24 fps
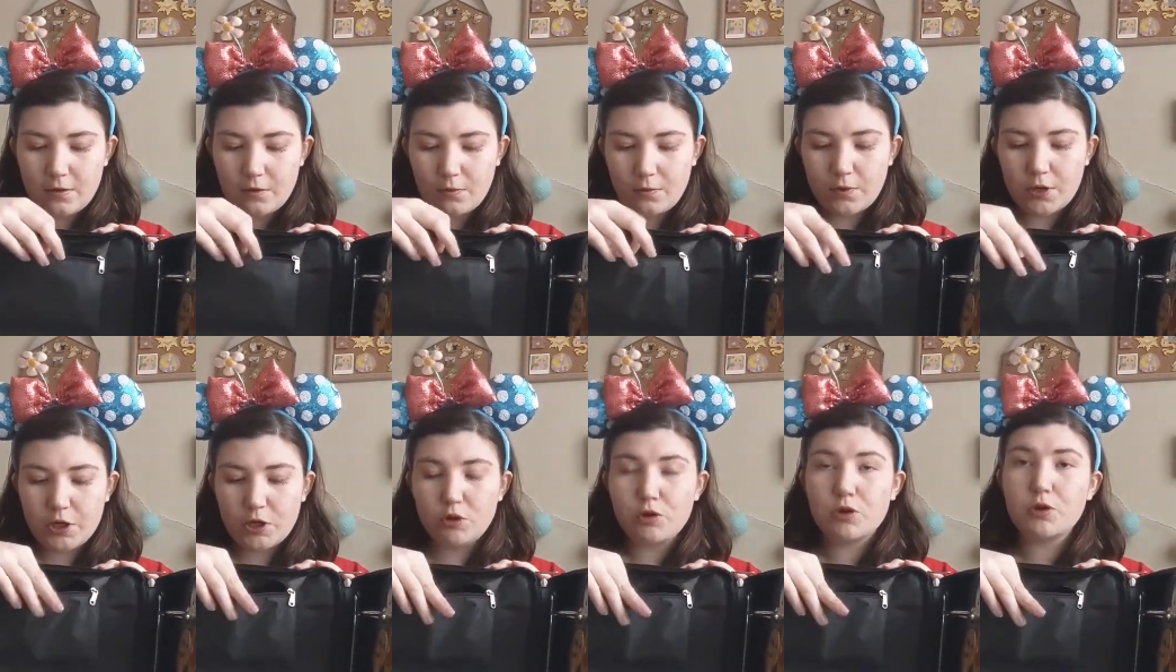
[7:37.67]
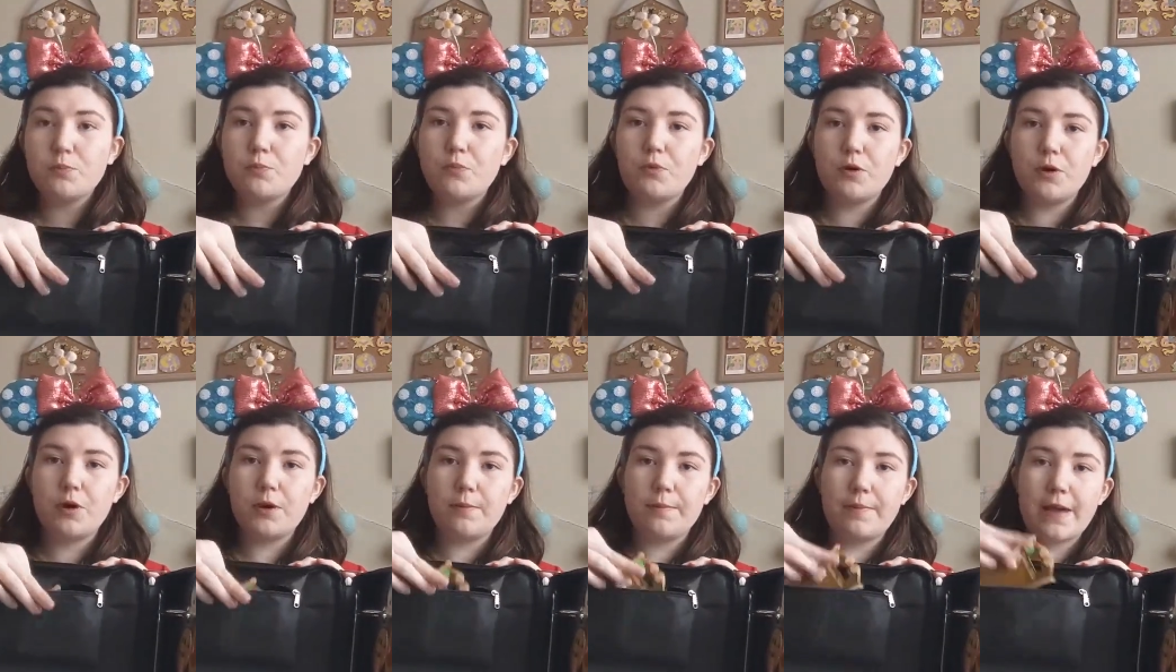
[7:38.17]
where you can
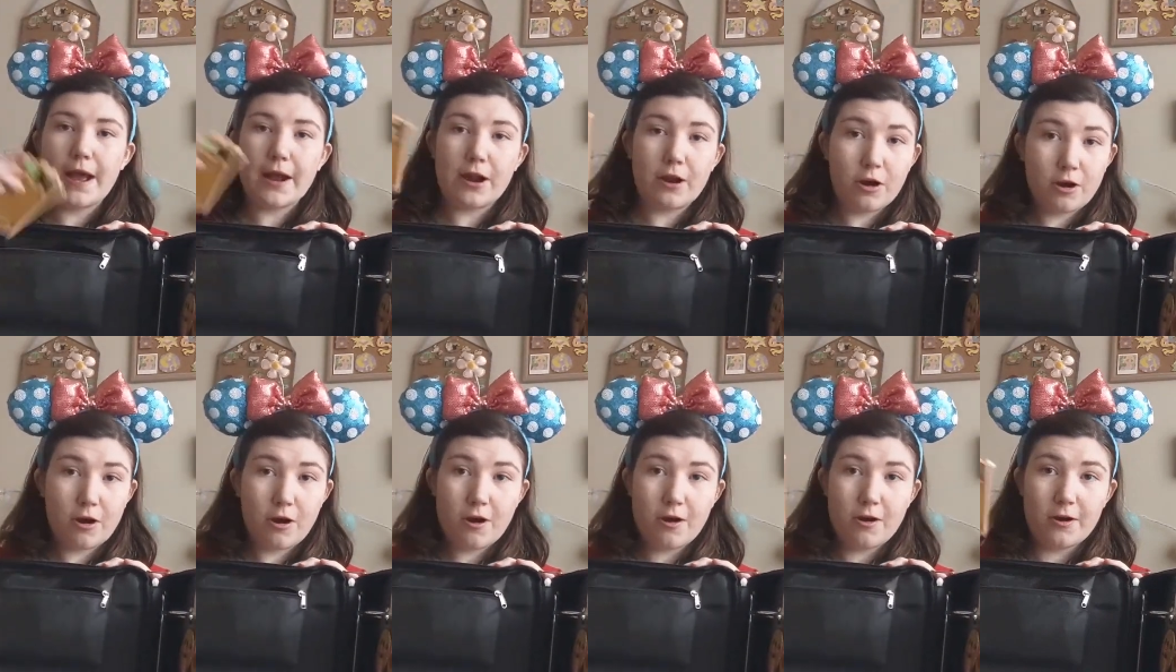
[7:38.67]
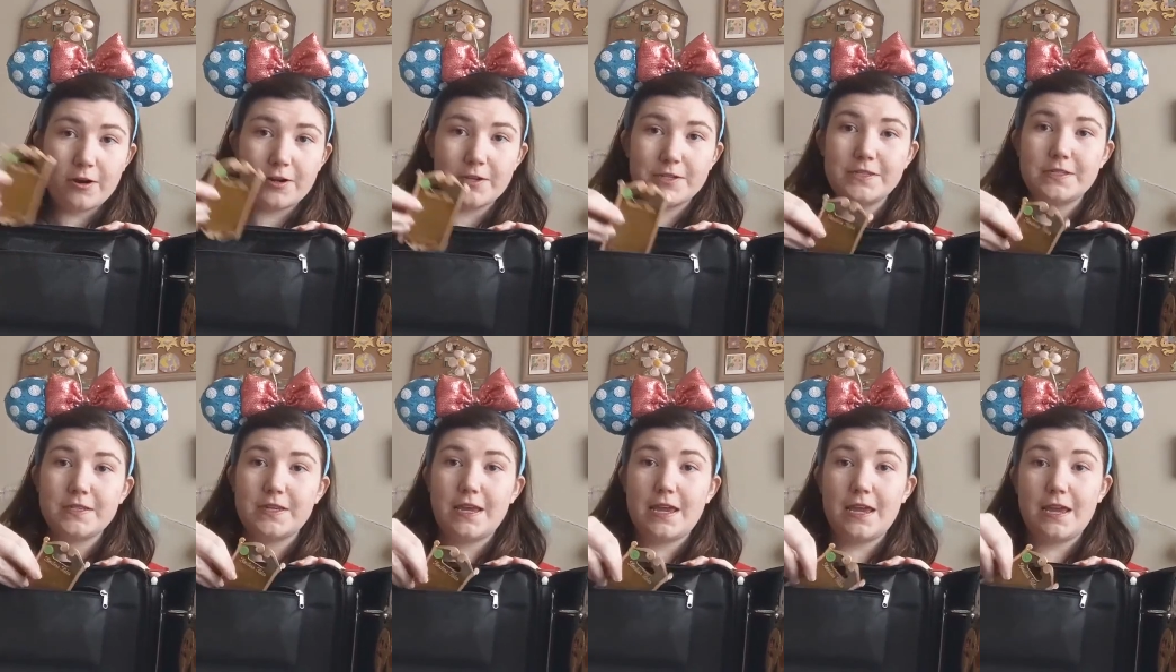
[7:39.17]
put backer
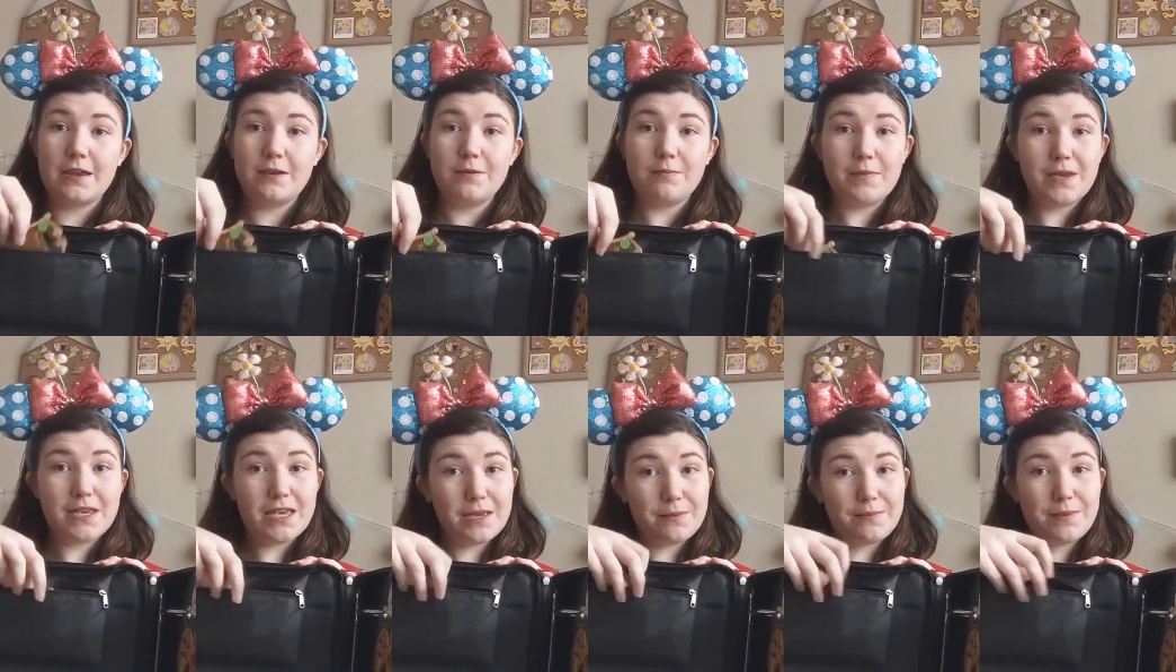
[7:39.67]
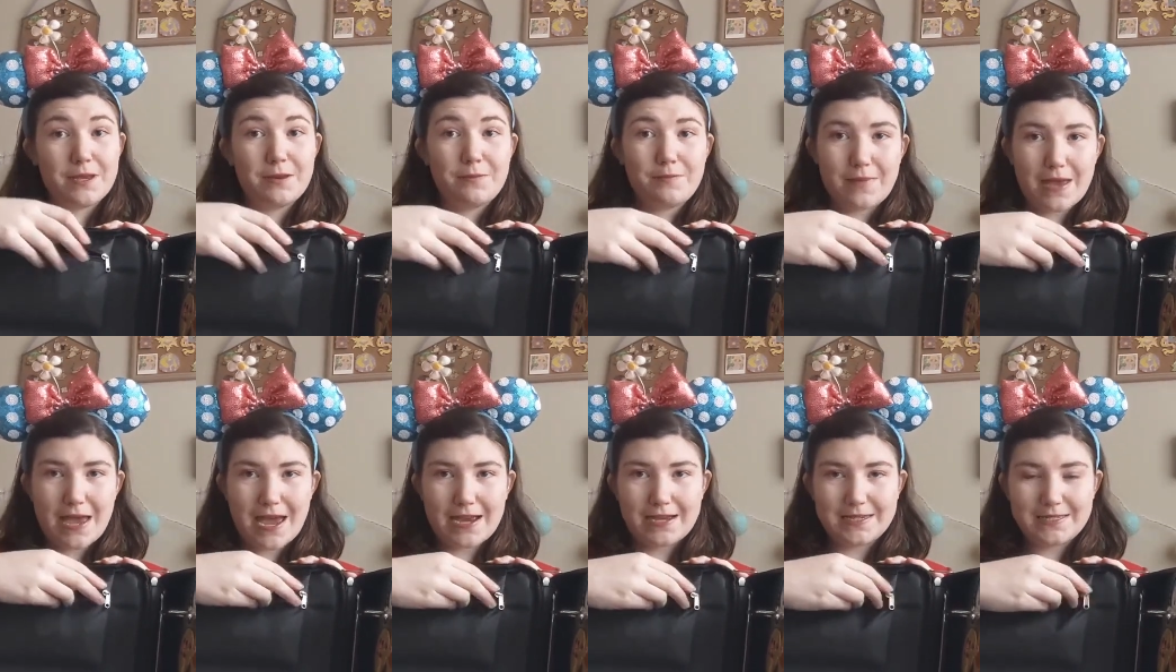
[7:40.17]
cards and Mickey pin
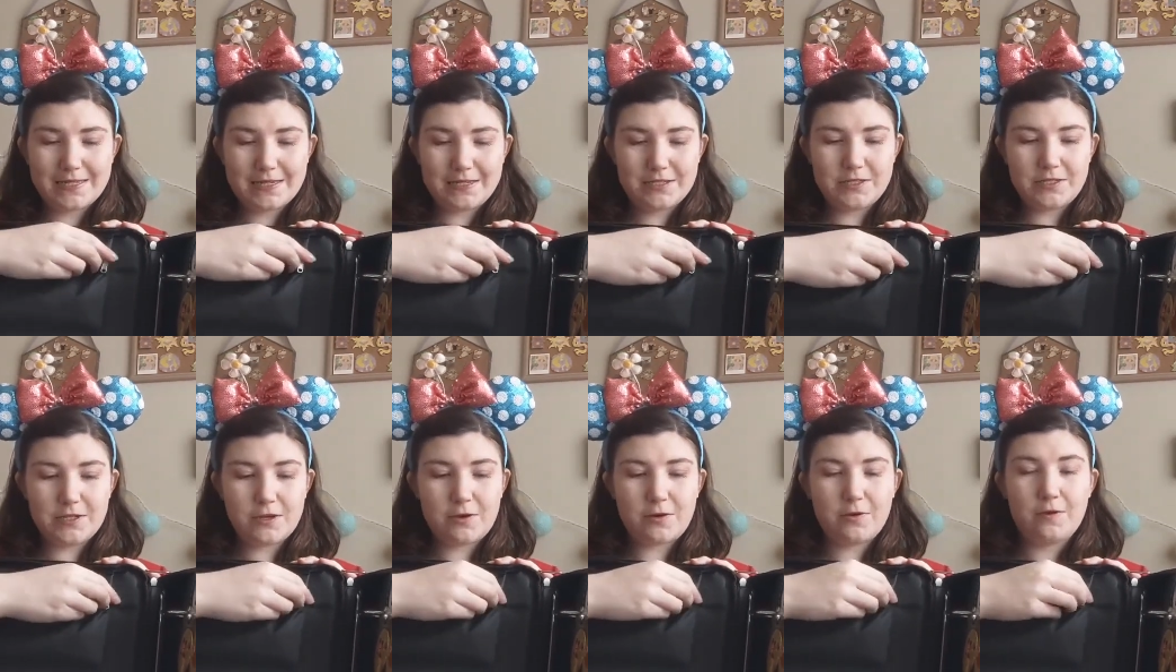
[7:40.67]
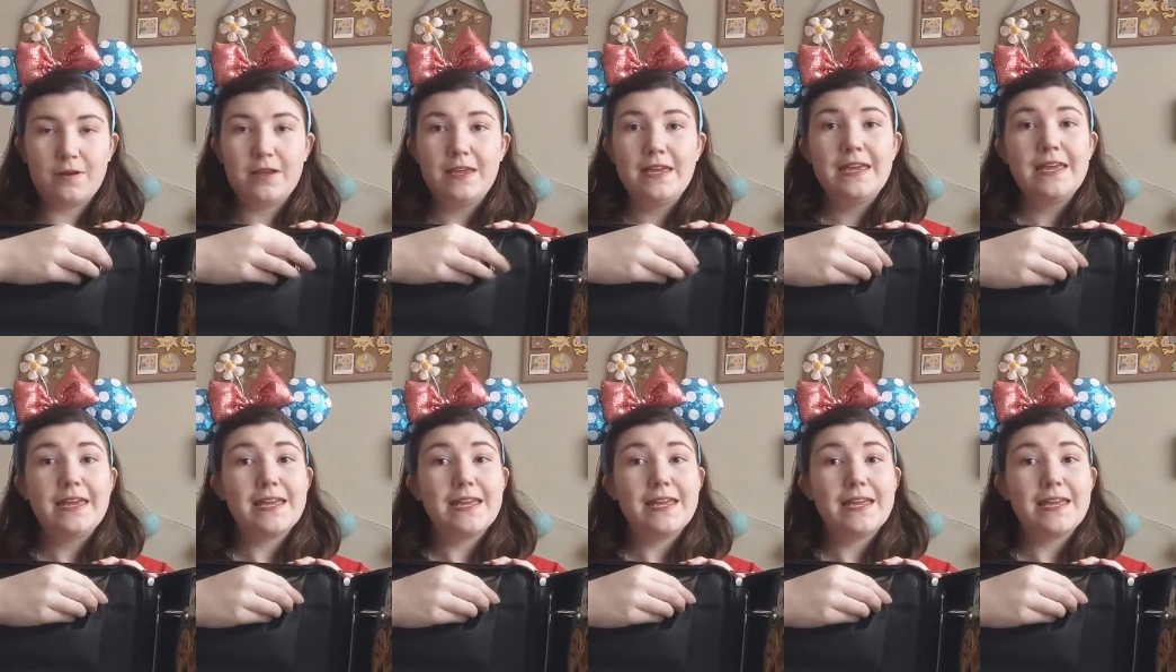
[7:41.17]
backs into.